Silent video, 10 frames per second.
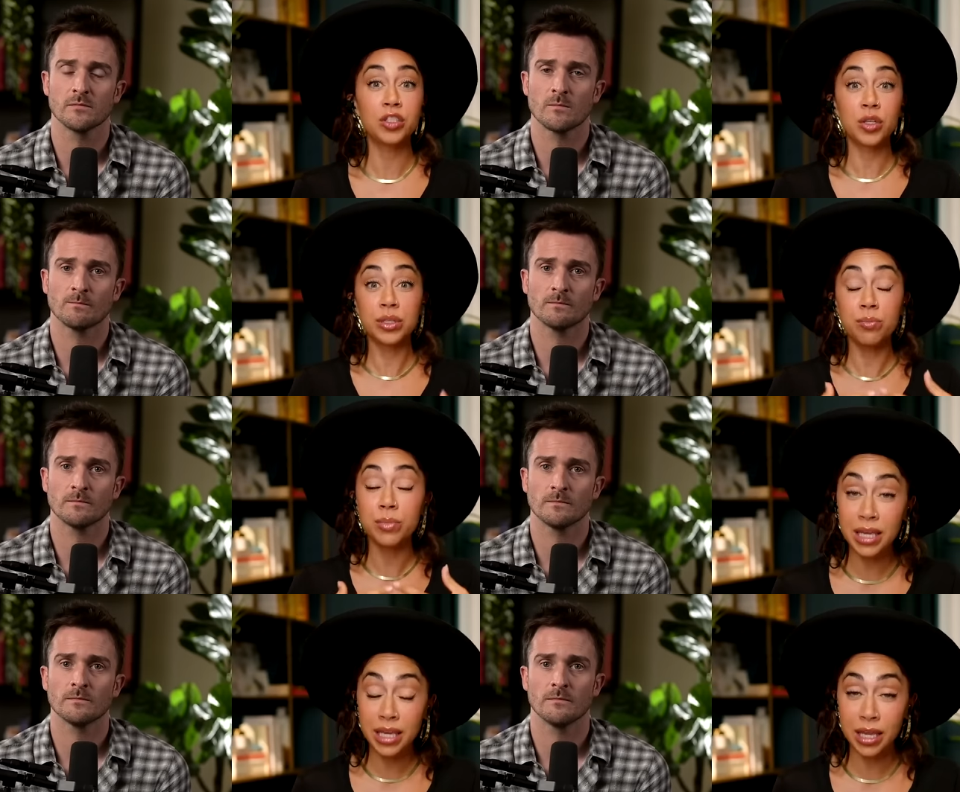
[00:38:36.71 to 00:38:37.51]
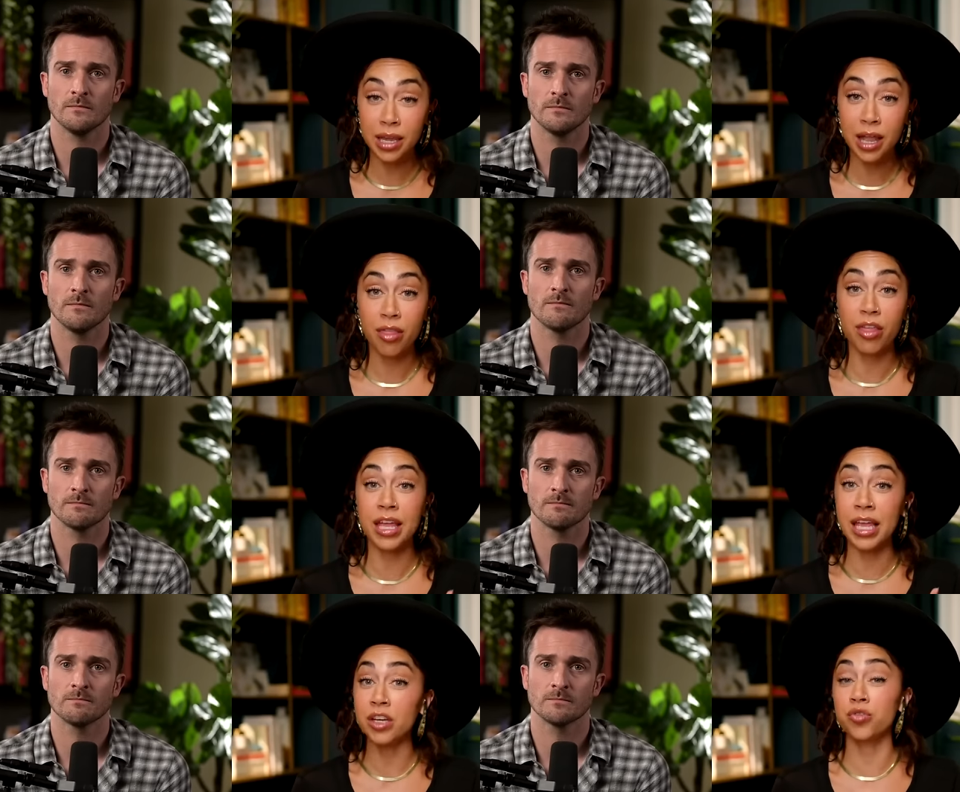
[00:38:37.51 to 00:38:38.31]
Speaker 1: So to me,
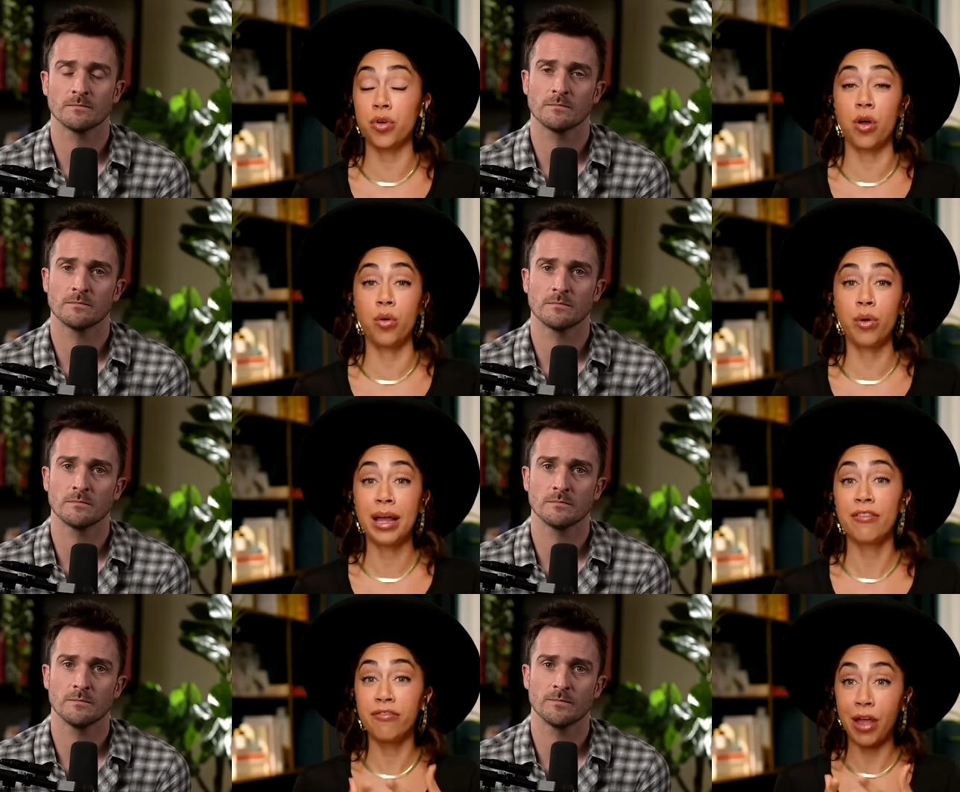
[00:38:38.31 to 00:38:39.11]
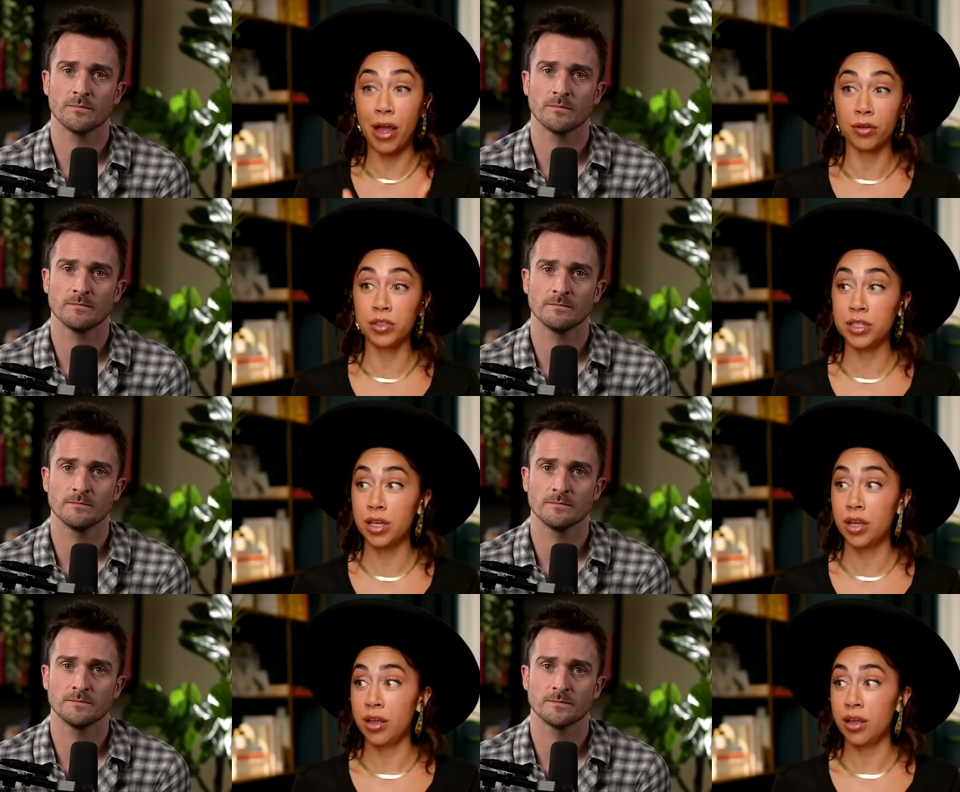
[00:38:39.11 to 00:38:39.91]
the intro felt
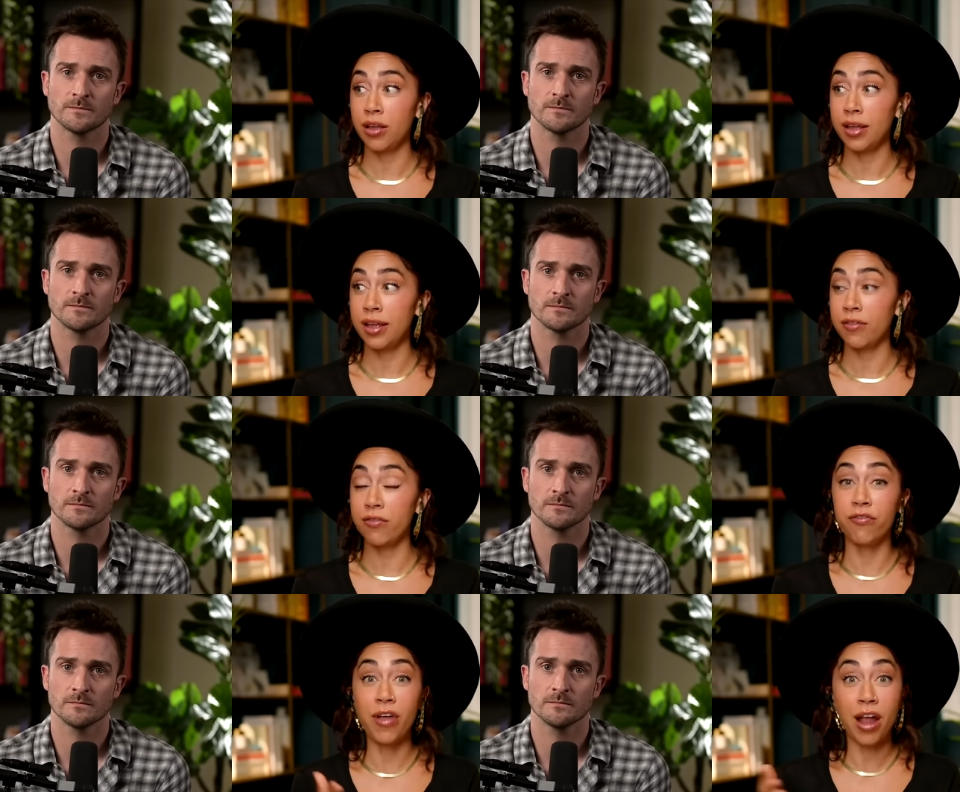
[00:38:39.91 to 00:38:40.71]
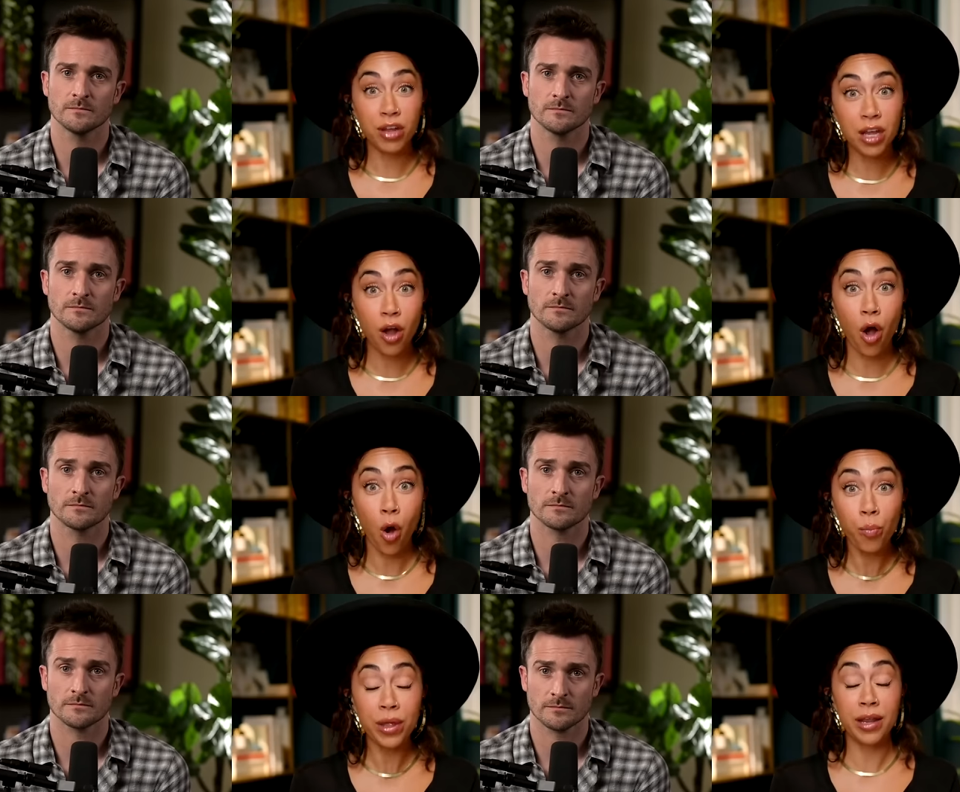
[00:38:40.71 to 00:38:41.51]
very
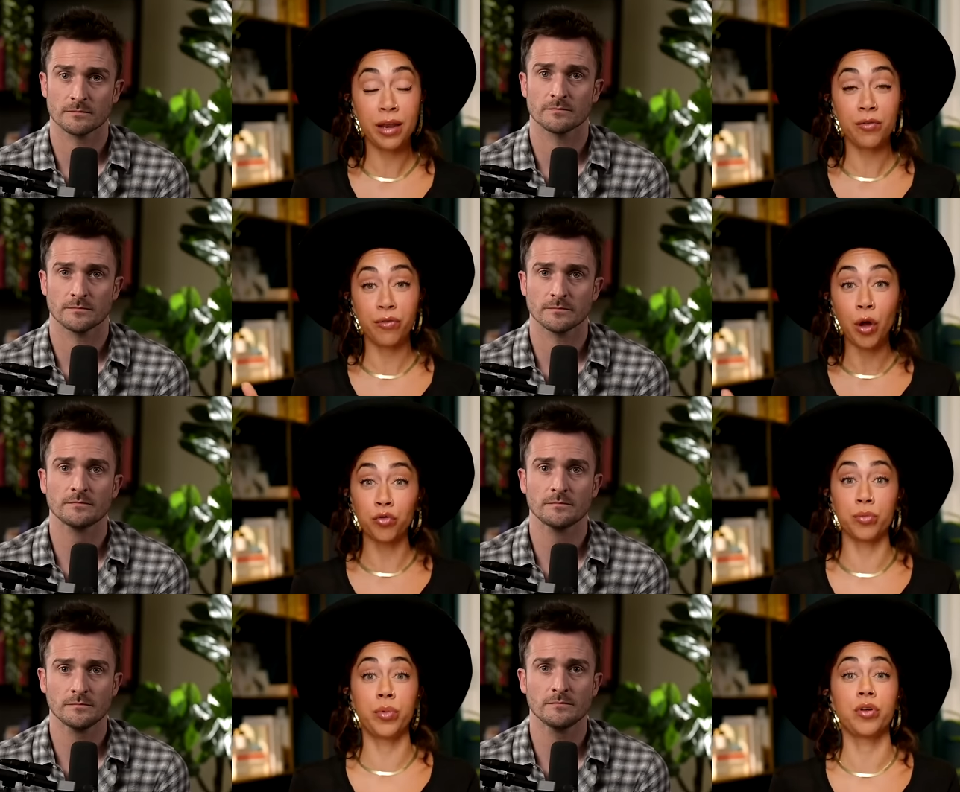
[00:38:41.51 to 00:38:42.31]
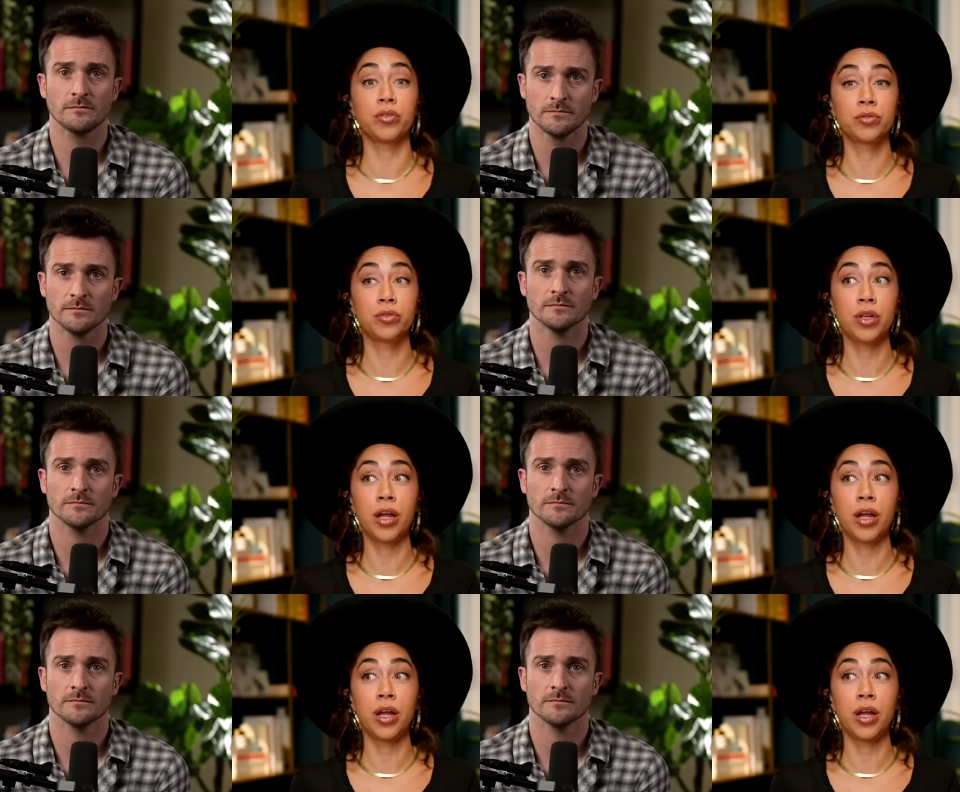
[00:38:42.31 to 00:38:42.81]
open and vulnerable